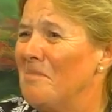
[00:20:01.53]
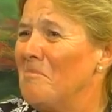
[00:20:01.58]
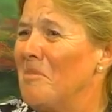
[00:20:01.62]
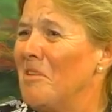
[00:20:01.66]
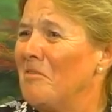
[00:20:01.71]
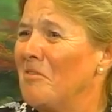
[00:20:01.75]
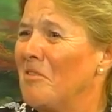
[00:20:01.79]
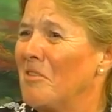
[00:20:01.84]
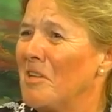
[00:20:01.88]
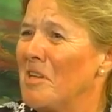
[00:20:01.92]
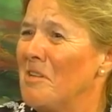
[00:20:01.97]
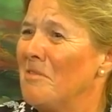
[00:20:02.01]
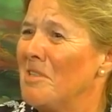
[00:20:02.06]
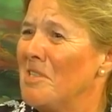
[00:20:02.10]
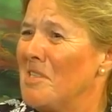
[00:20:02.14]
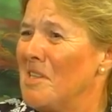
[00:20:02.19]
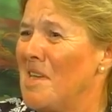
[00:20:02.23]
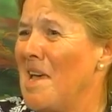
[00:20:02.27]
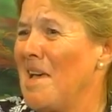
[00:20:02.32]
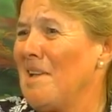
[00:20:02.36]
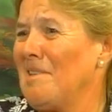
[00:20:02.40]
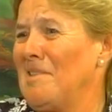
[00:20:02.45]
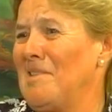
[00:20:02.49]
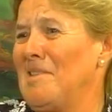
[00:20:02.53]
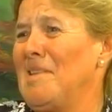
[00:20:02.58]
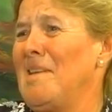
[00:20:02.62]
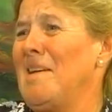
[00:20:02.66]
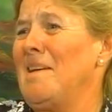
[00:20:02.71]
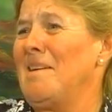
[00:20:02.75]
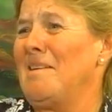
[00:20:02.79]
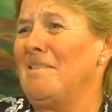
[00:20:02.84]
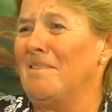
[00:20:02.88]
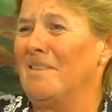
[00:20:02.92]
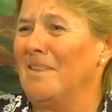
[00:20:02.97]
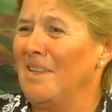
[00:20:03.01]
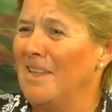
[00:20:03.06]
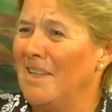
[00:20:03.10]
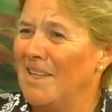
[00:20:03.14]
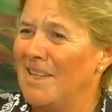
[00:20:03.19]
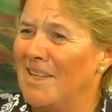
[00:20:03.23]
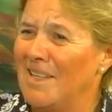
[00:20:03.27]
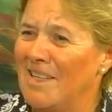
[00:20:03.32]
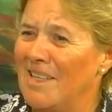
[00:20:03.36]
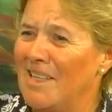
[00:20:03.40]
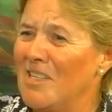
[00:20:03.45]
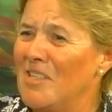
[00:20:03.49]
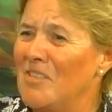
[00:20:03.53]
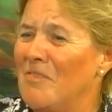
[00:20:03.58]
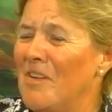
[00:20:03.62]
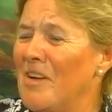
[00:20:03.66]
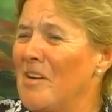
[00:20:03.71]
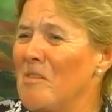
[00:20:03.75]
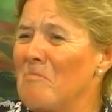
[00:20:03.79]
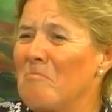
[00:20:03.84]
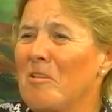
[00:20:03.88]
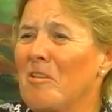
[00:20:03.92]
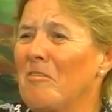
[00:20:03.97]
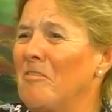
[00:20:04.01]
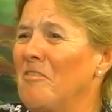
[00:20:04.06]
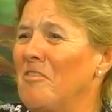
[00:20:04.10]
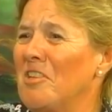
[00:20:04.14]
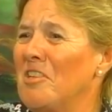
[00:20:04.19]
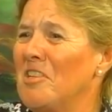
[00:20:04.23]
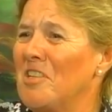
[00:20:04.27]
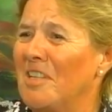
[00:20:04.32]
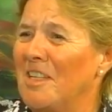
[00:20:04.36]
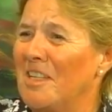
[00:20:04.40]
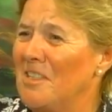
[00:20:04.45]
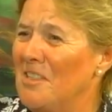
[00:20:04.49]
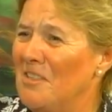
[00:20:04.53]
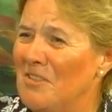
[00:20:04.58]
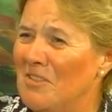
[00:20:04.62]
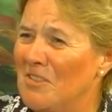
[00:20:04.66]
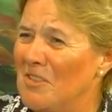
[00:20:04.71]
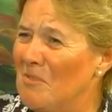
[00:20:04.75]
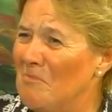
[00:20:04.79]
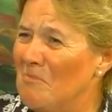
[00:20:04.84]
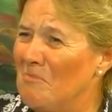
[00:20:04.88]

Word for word: before he was cast down. He's very proficient at using